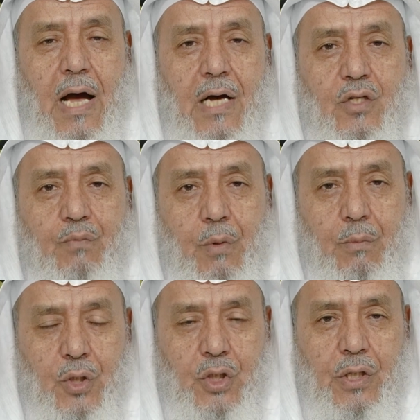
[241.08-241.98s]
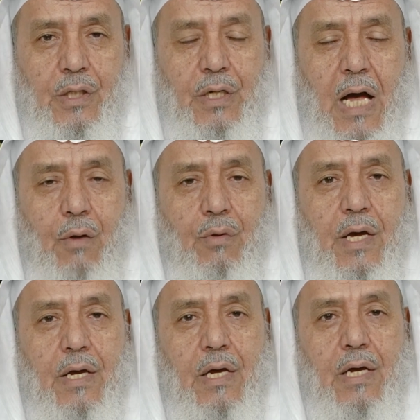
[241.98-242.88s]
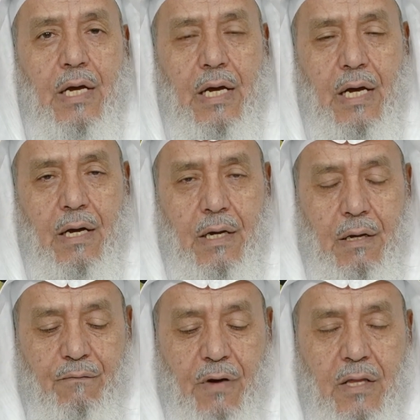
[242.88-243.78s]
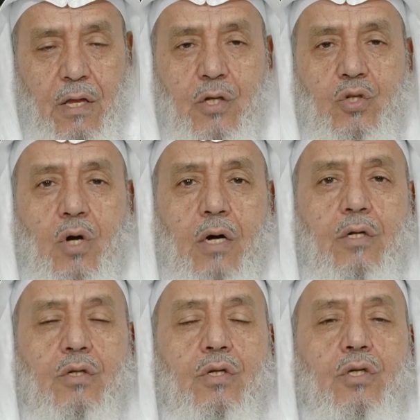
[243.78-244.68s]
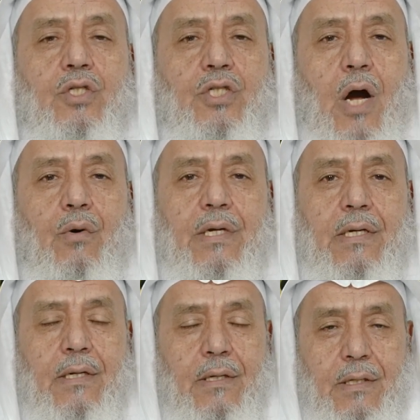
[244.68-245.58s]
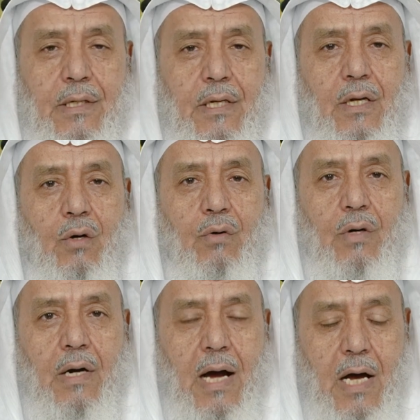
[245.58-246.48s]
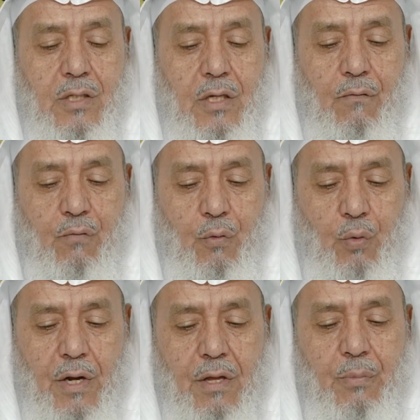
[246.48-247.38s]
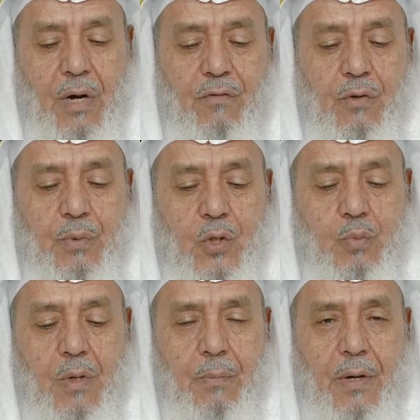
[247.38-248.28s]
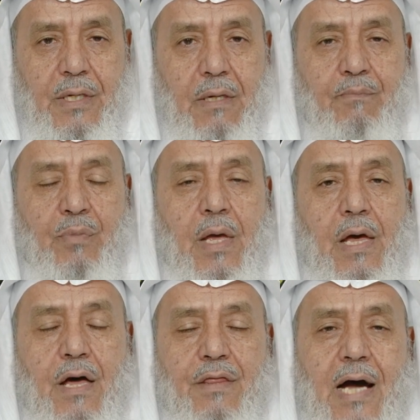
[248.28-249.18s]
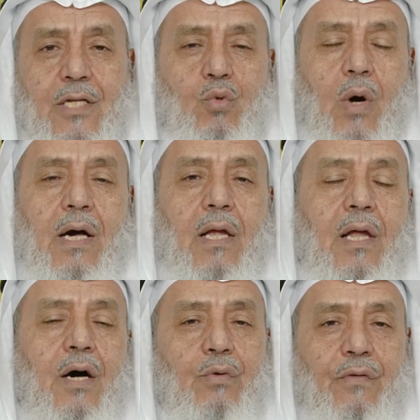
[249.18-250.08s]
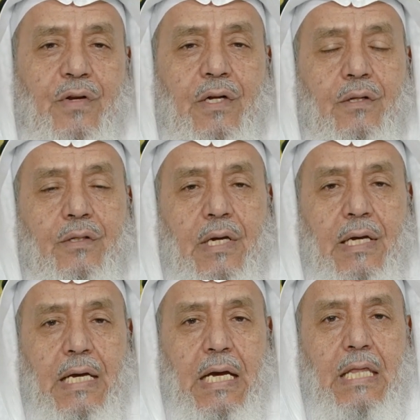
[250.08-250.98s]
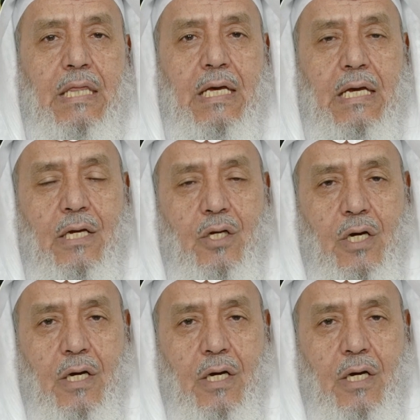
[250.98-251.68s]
ask permission and how they invite. They started shouting, asking for where the Prophet, peace be upon him. And that's why Allah revealed in the